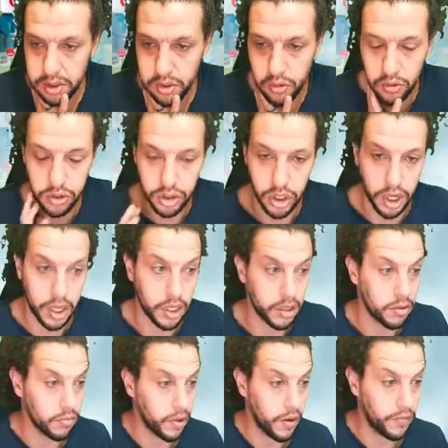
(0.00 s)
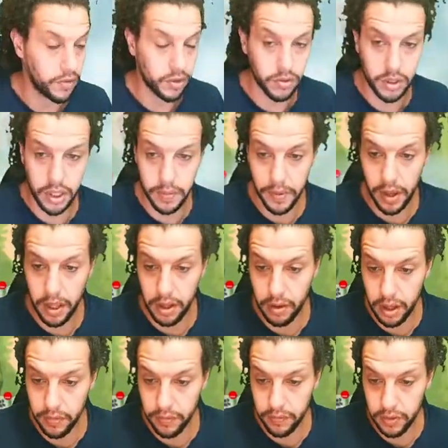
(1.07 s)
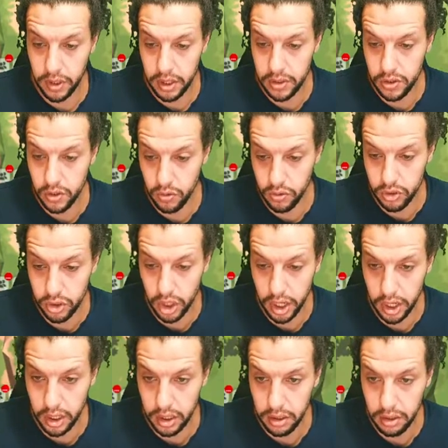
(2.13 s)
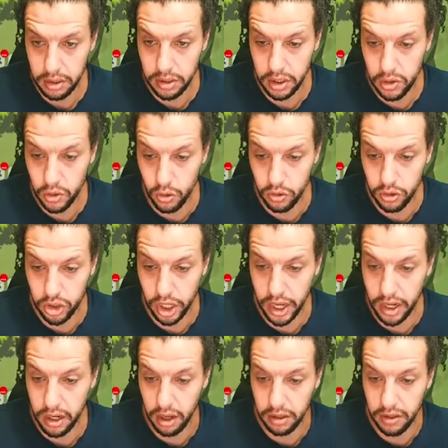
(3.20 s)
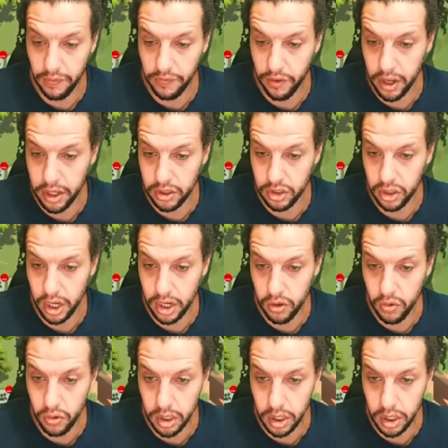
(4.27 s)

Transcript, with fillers: A soul chain. We have to keep our for that soul chain. There's a soul chain like the fire chain